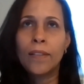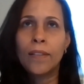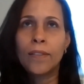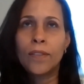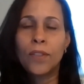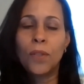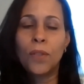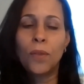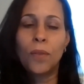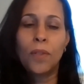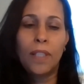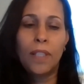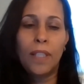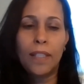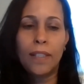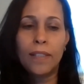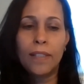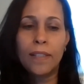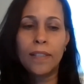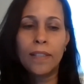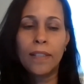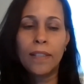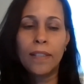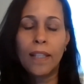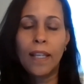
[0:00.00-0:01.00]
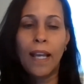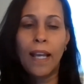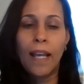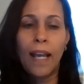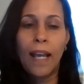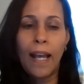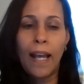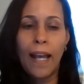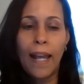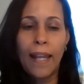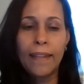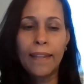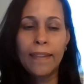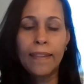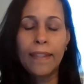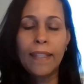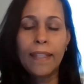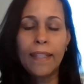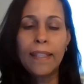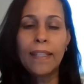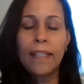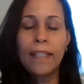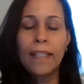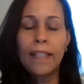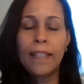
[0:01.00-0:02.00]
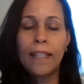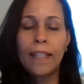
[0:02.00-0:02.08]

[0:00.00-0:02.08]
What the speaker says: Two things. I think